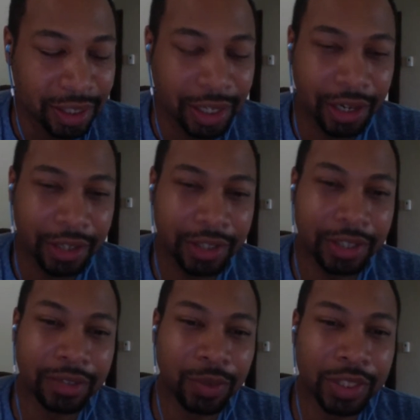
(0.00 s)
cautious
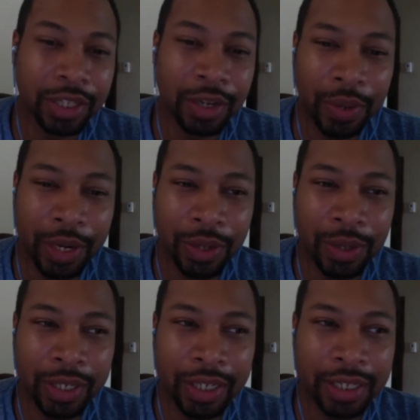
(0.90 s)
of what's going
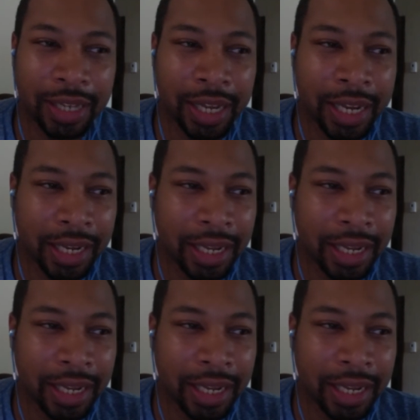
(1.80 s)
on because like